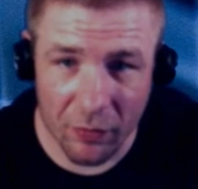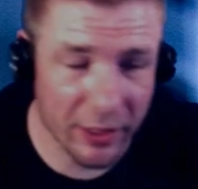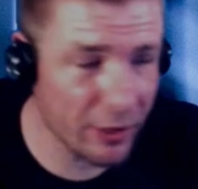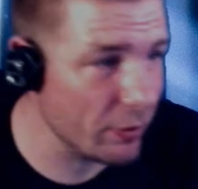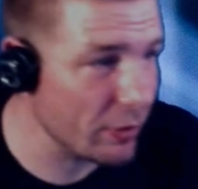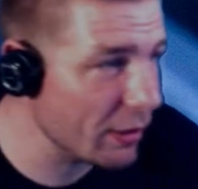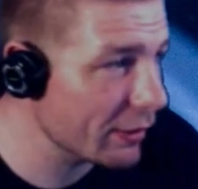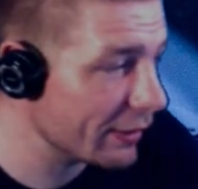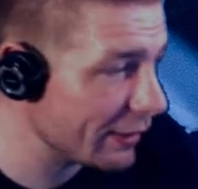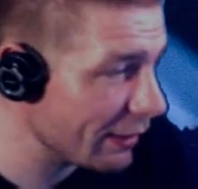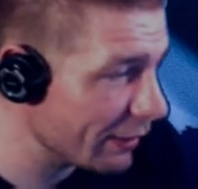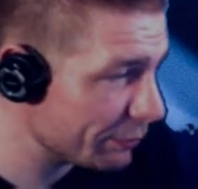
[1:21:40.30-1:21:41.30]
thank you. Now I'm
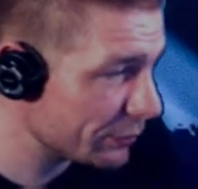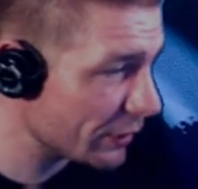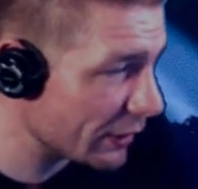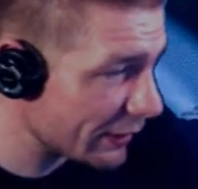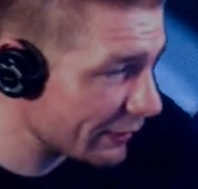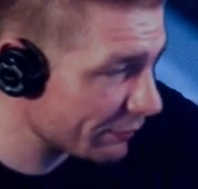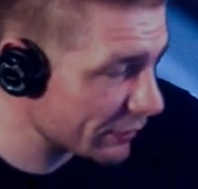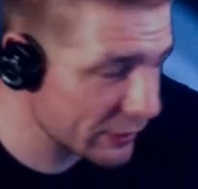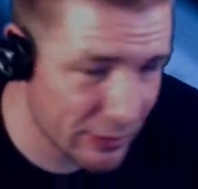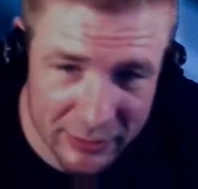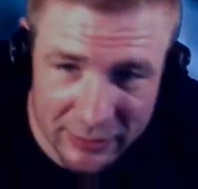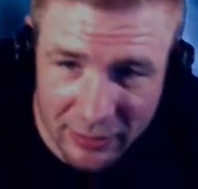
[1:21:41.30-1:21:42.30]
going to have to
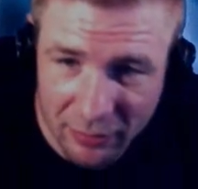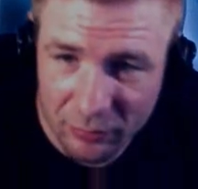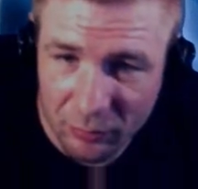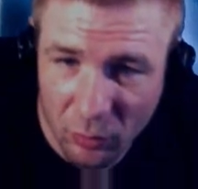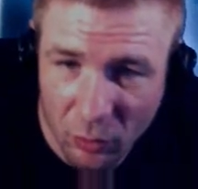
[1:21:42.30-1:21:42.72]
test out.